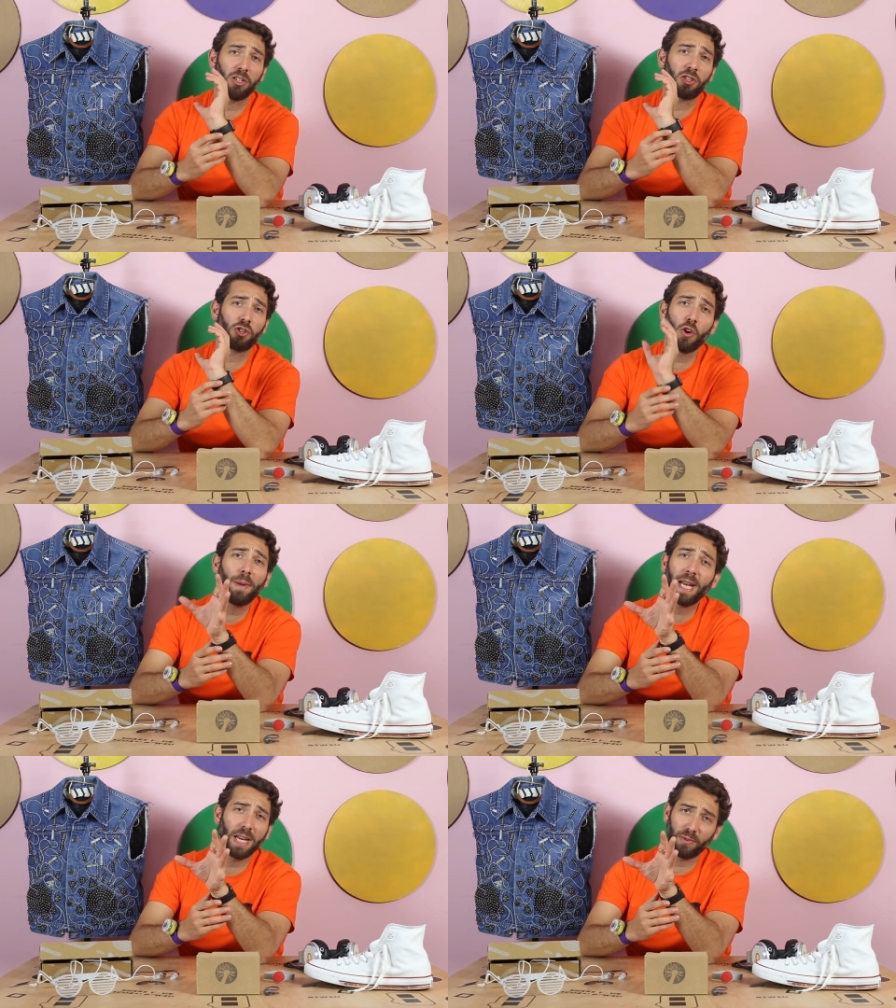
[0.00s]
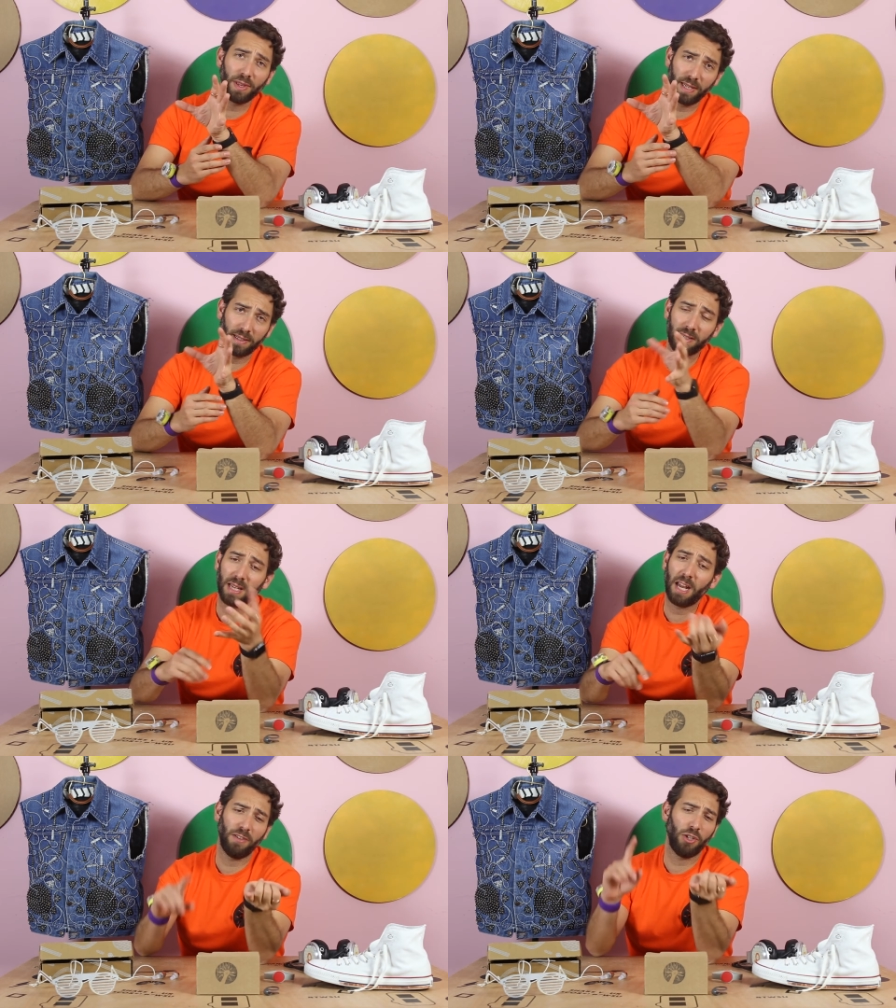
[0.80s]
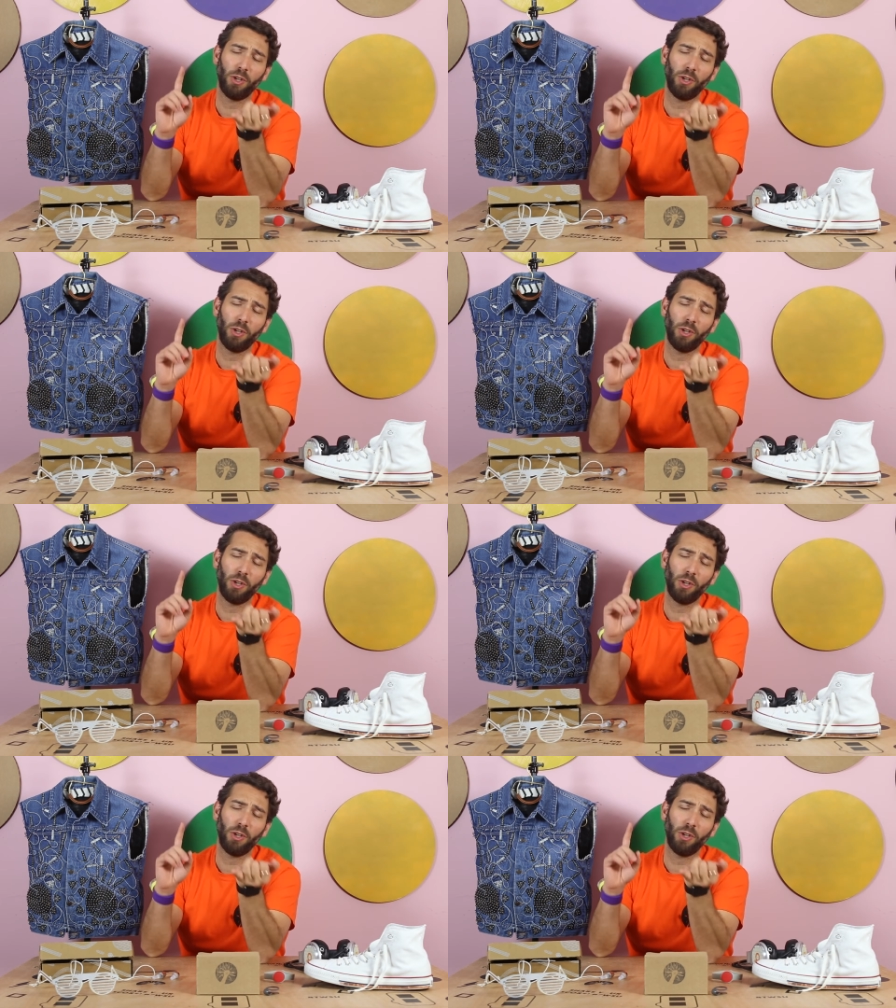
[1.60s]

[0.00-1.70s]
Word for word: got so many different things inside of it.